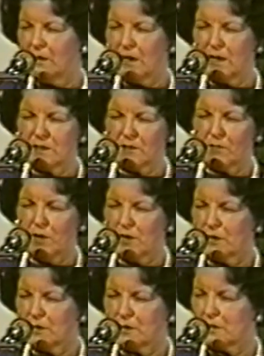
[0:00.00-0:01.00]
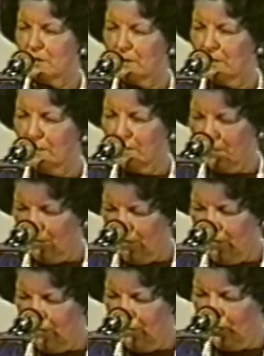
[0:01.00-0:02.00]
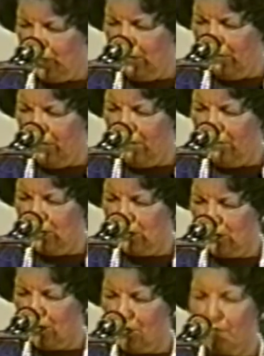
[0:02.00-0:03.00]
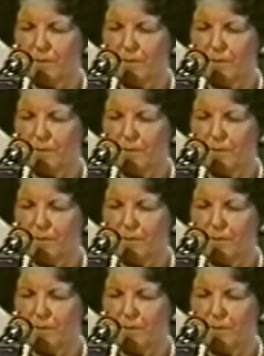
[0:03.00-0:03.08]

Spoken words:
as it was 25 years ago.